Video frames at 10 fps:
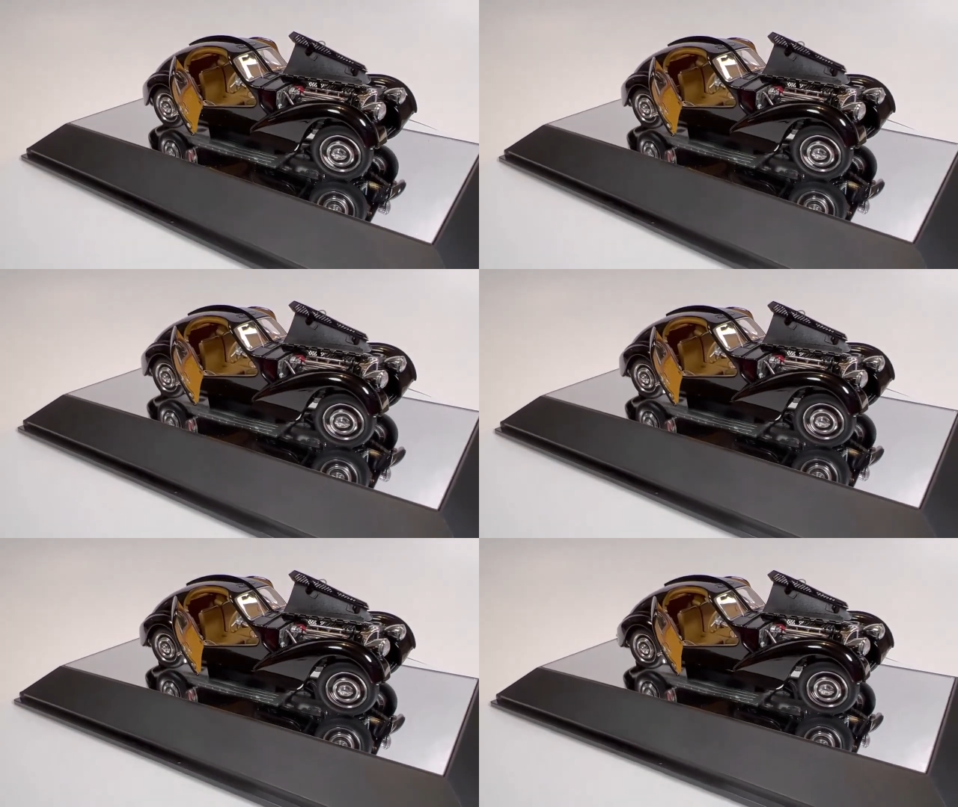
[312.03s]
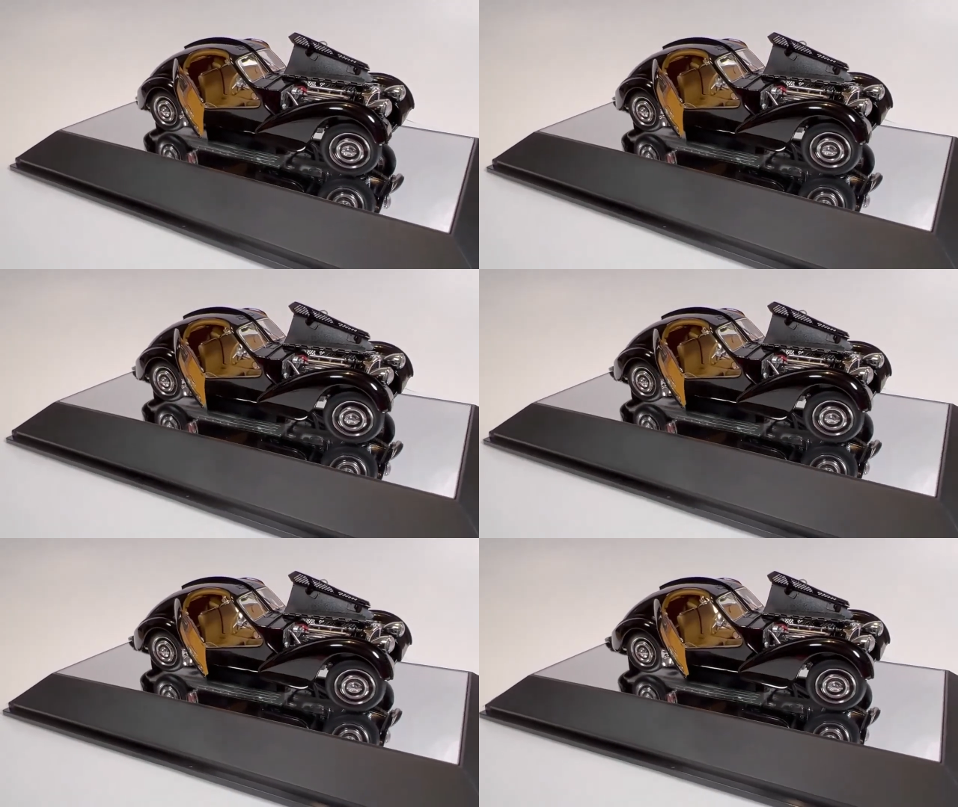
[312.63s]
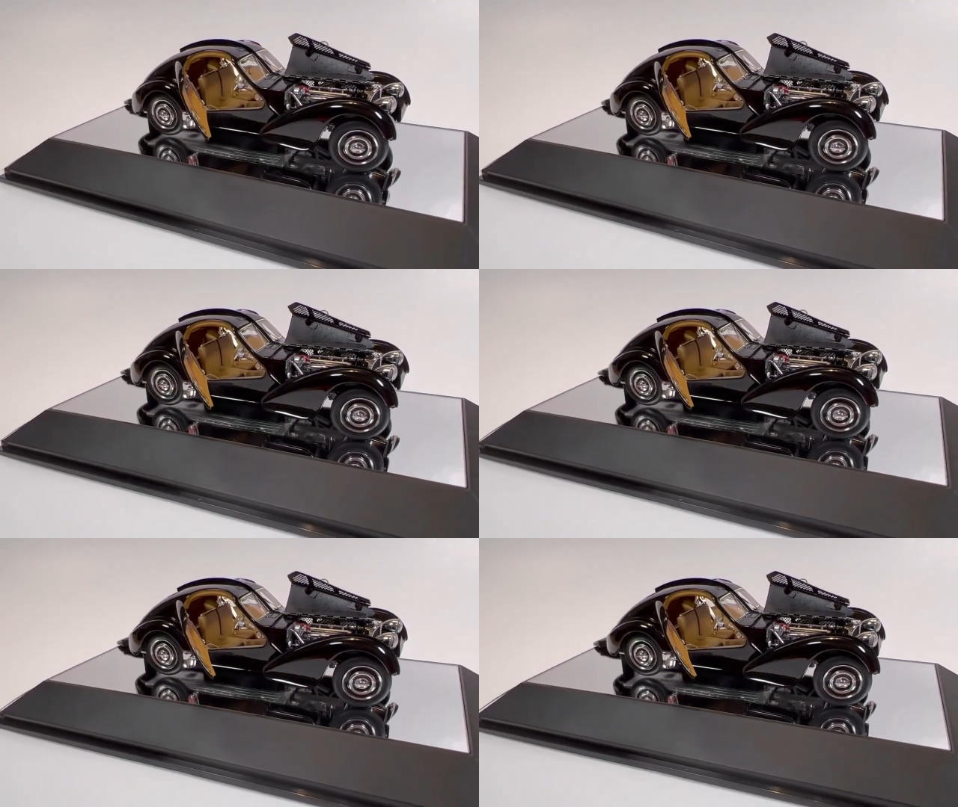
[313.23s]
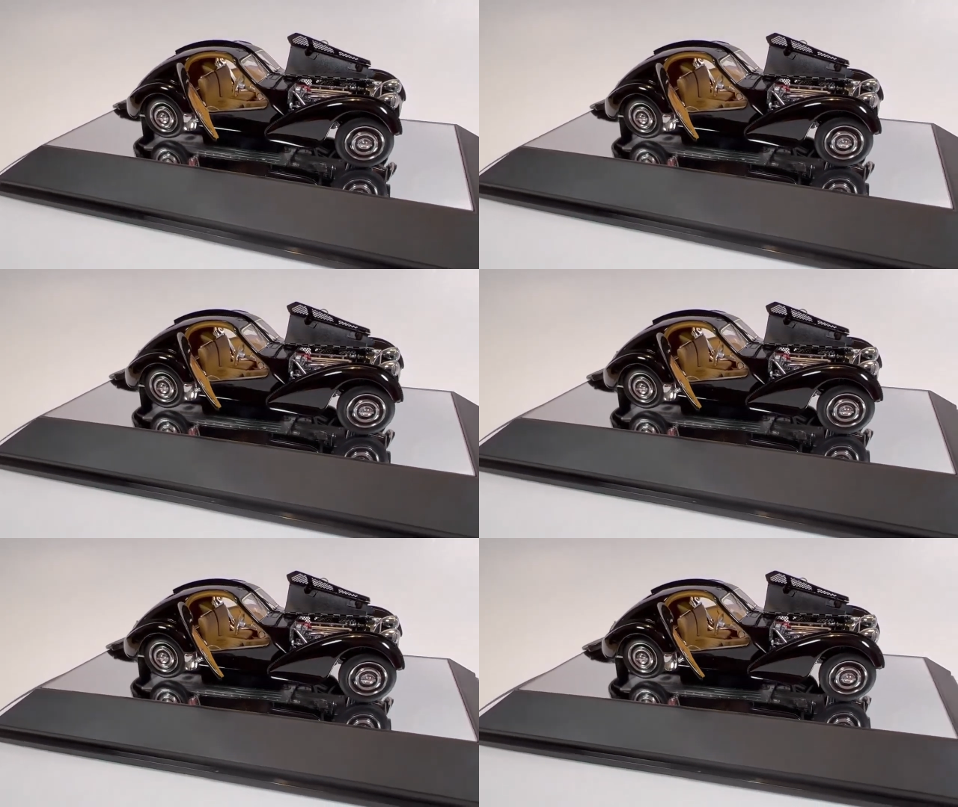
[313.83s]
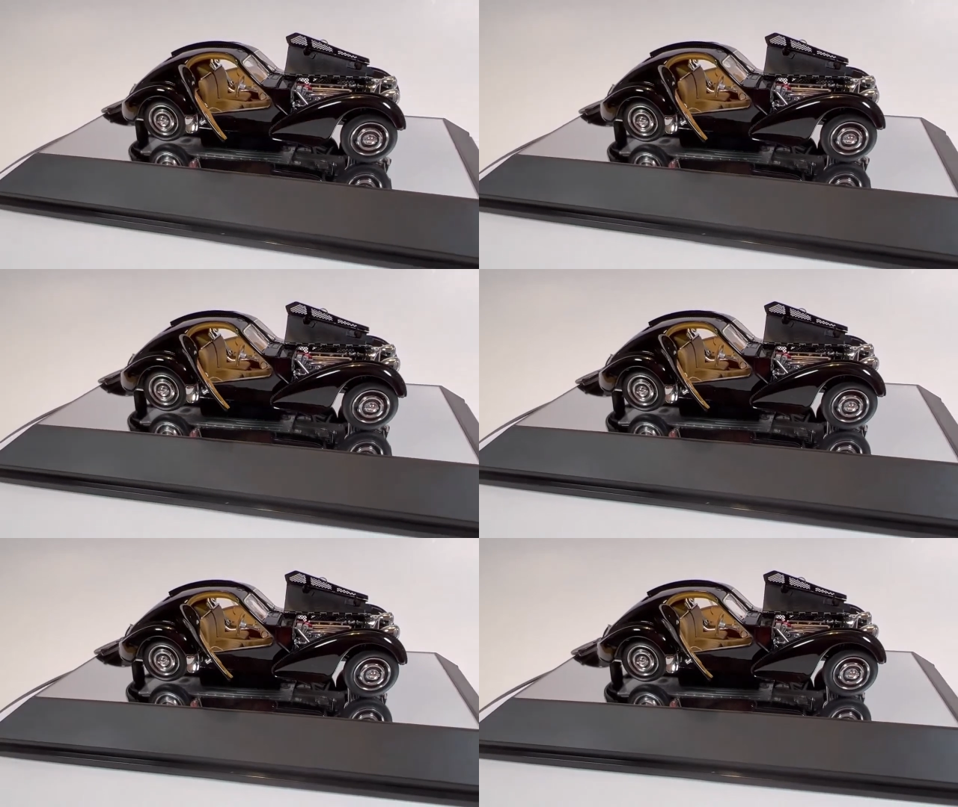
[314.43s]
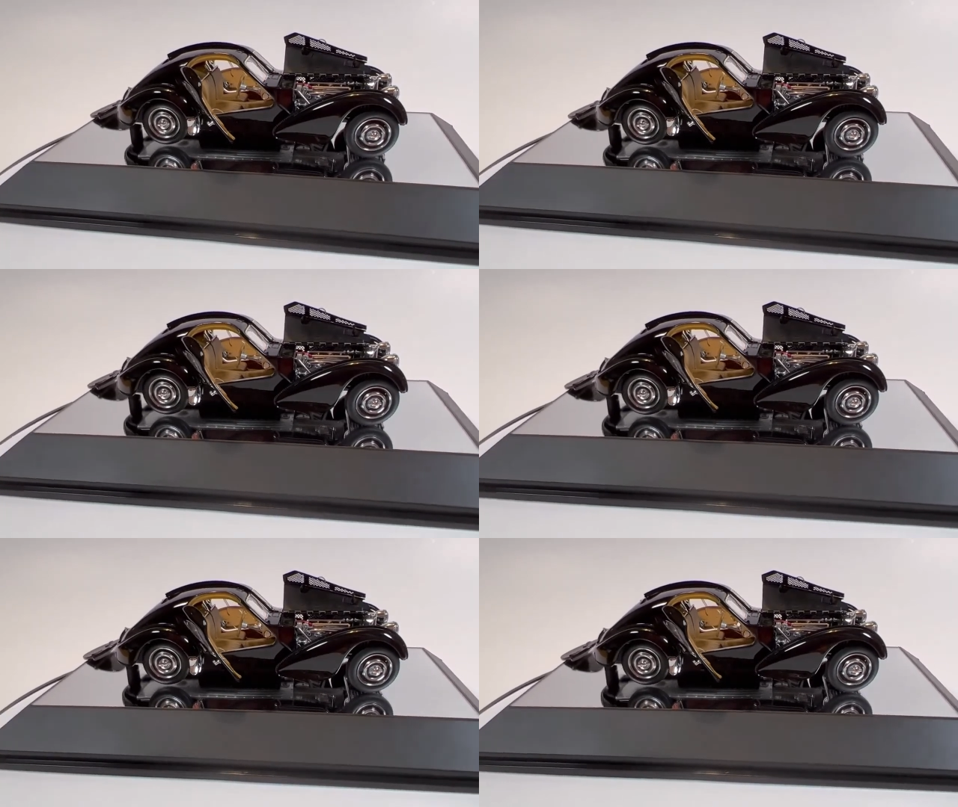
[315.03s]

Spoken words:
[unreadable: no face in view]